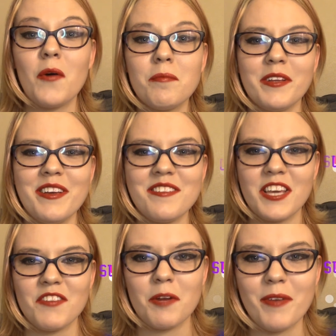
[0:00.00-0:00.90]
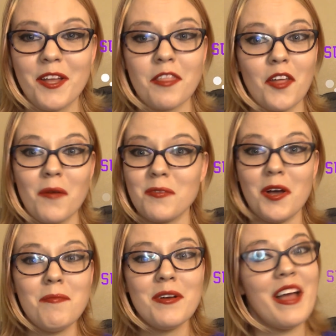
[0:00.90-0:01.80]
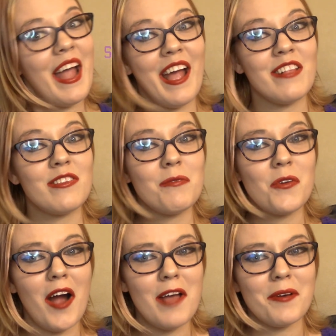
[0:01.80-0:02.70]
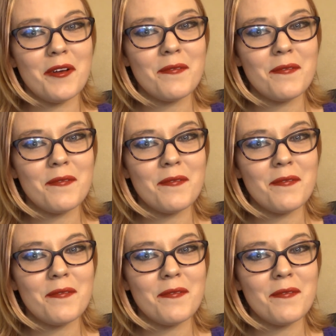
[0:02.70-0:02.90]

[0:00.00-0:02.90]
please give it a big thumbs up and subscribe.